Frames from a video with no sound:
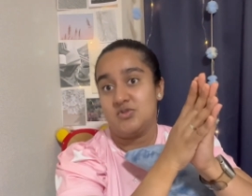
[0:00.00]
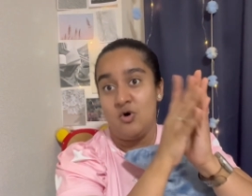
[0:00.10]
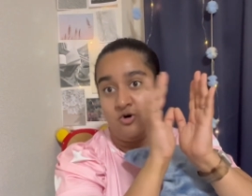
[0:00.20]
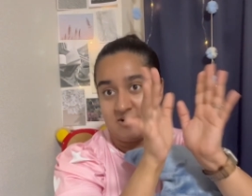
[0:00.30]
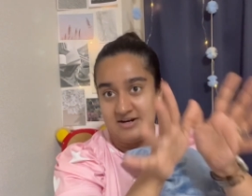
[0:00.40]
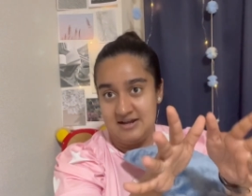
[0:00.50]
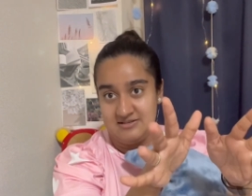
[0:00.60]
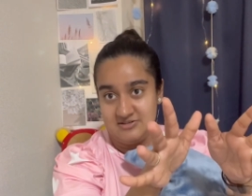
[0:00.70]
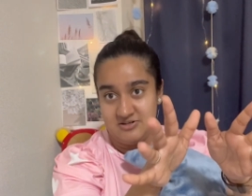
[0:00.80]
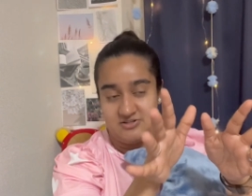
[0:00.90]

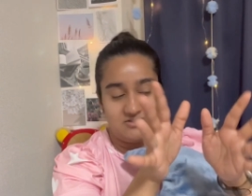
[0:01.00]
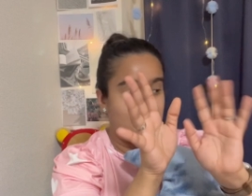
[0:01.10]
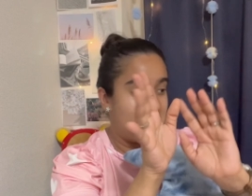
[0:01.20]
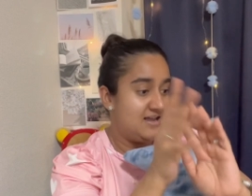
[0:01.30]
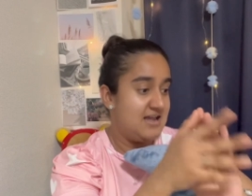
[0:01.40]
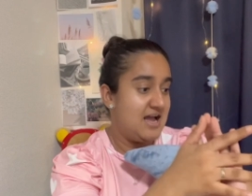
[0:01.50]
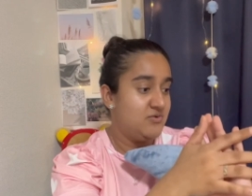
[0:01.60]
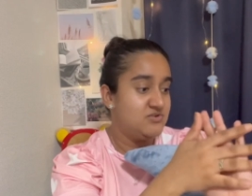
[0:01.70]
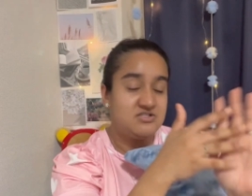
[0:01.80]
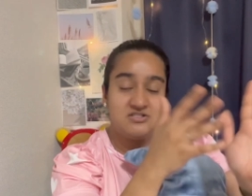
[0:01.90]
organizers. So I have
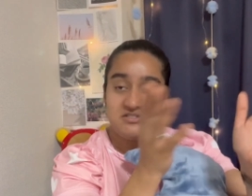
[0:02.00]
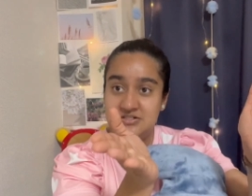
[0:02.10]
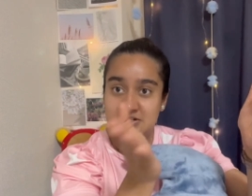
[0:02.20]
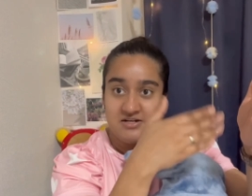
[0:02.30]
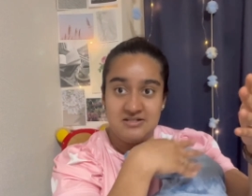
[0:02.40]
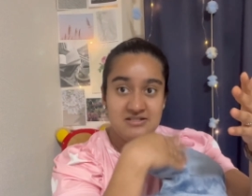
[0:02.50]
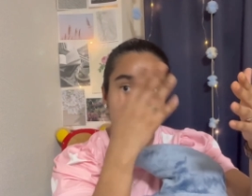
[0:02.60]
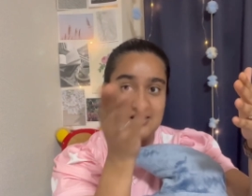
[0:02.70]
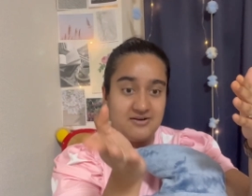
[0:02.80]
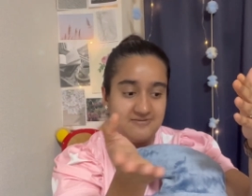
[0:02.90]
tons
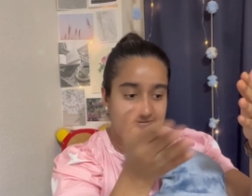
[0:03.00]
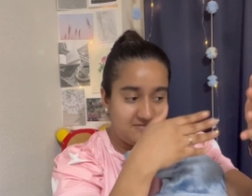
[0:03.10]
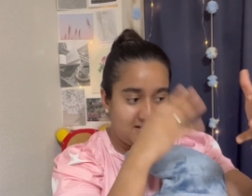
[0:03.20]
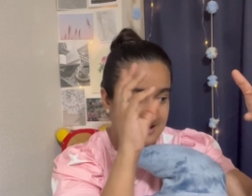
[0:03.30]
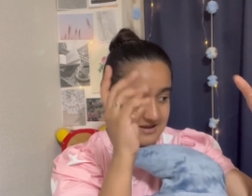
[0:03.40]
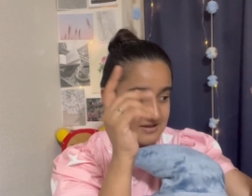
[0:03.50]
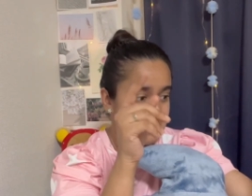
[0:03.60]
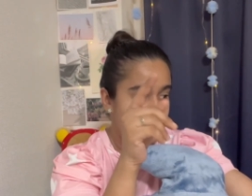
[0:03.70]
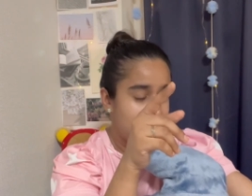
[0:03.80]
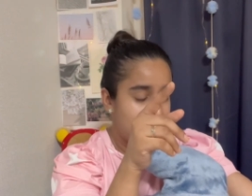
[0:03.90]
of like,
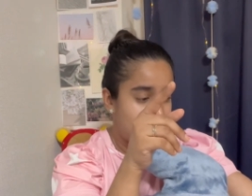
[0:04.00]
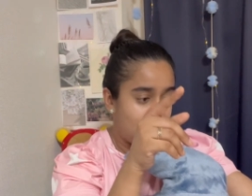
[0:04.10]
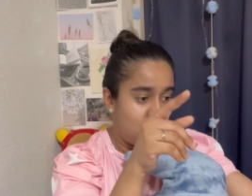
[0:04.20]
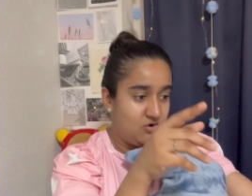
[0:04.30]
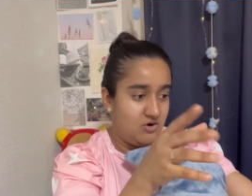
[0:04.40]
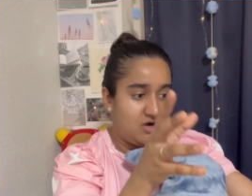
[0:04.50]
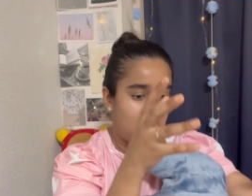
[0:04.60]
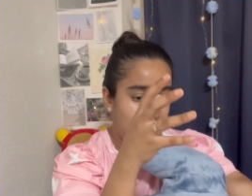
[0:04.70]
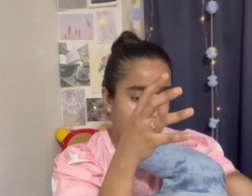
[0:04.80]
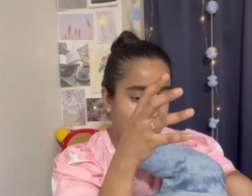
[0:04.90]
you know,
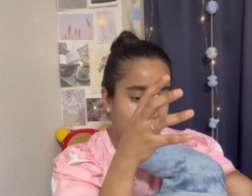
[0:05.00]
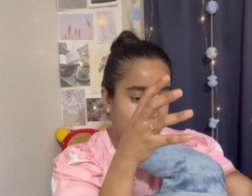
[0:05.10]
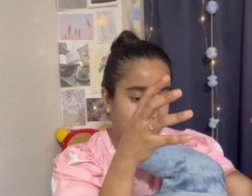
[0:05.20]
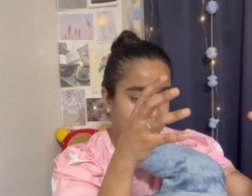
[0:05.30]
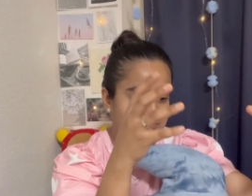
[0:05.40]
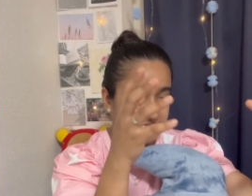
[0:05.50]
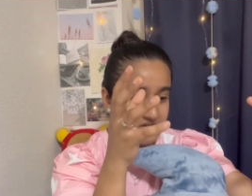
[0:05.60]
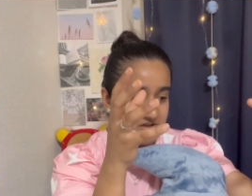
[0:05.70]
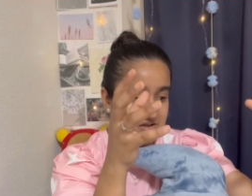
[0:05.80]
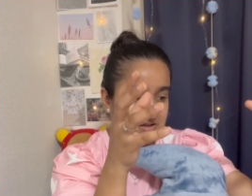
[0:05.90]
um,
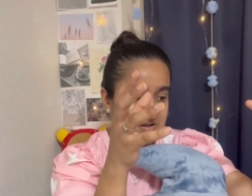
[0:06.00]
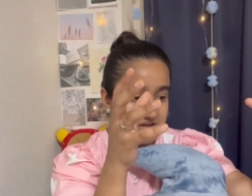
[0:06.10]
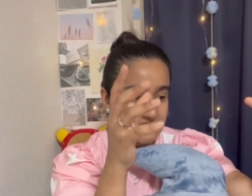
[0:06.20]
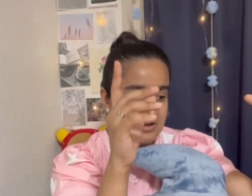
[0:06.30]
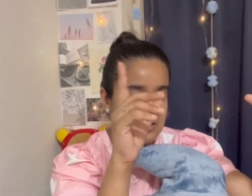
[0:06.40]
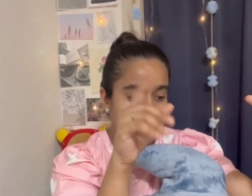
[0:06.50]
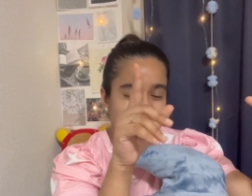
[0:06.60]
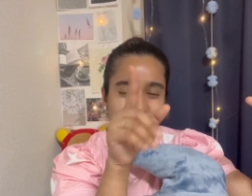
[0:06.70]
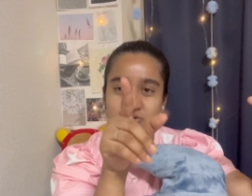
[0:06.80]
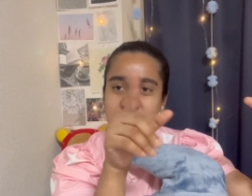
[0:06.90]

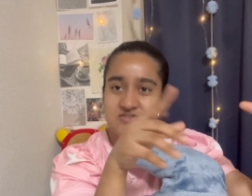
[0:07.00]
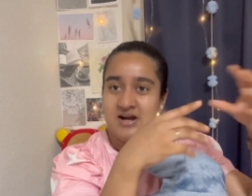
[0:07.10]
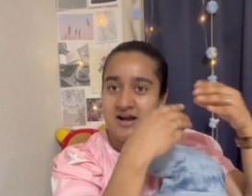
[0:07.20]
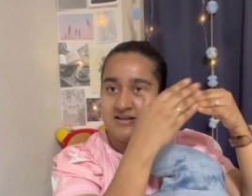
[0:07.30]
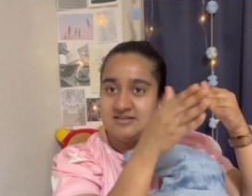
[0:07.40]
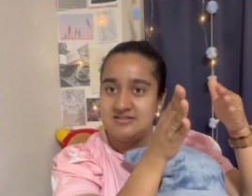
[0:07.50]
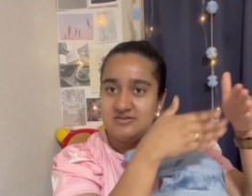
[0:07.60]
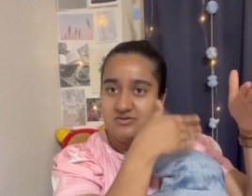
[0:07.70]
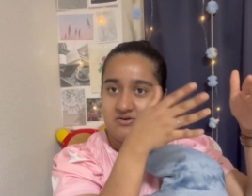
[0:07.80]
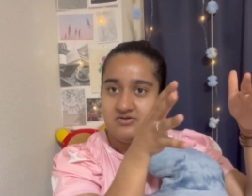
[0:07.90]
A4 size
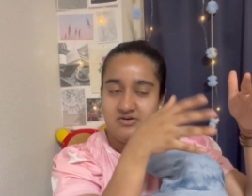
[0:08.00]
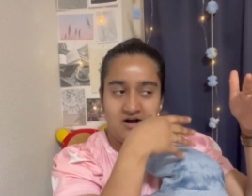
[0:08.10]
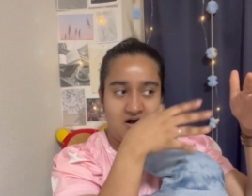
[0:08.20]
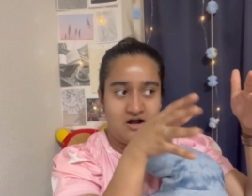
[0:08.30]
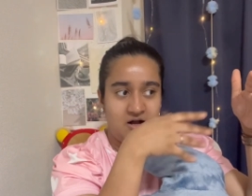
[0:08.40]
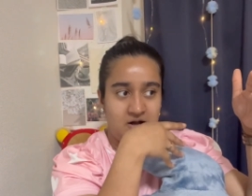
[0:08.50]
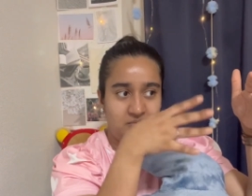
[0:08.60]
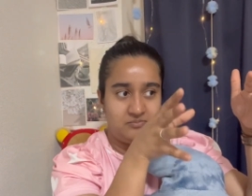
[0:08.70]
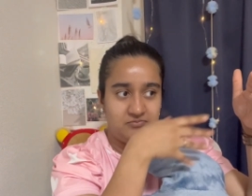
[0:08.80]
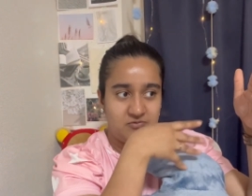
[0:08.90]

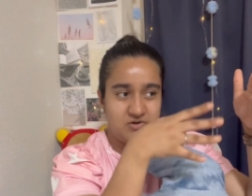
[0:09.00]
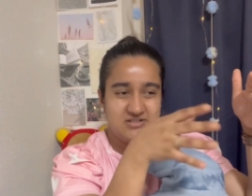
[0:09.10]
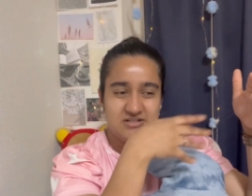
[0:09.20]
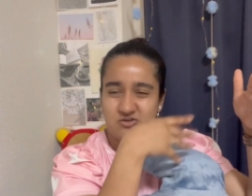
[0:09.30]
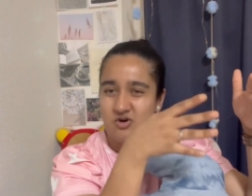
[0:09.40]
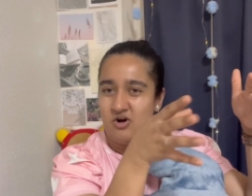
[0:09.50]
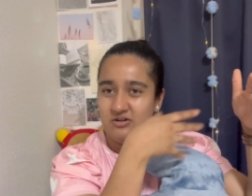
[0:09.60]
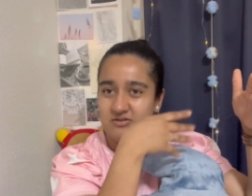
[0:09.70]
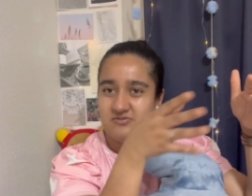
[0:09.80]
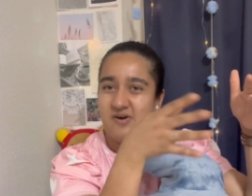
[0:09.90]
um, what is it called?
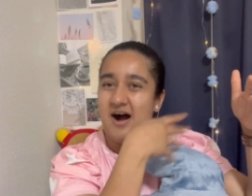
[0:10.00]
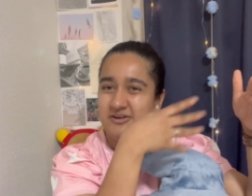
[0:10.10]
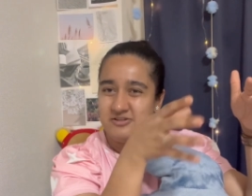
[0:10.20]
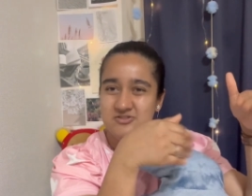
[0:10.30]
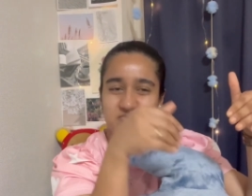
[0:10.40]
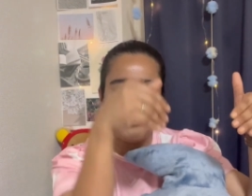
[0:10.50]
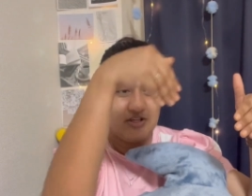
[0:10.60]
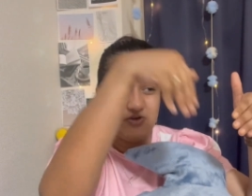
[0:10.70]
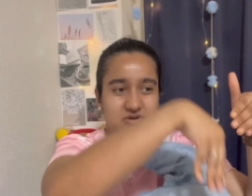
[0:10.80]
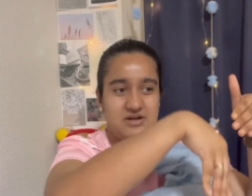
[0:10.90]
Files where
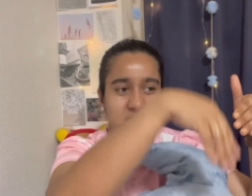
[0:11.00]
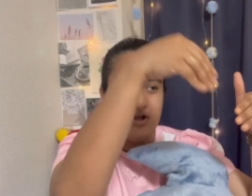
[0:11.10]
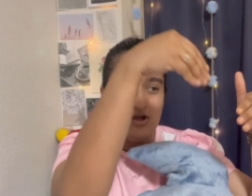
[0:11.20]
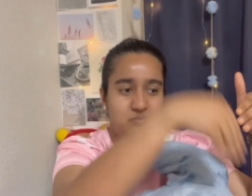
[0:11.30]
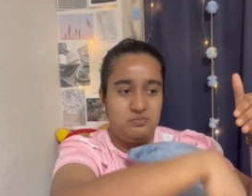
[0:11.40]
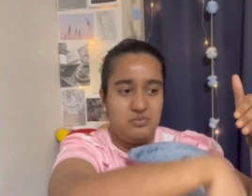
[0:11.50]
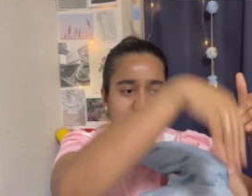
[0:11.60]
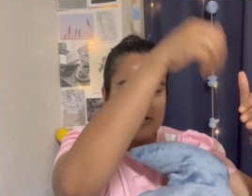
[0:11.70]
you can put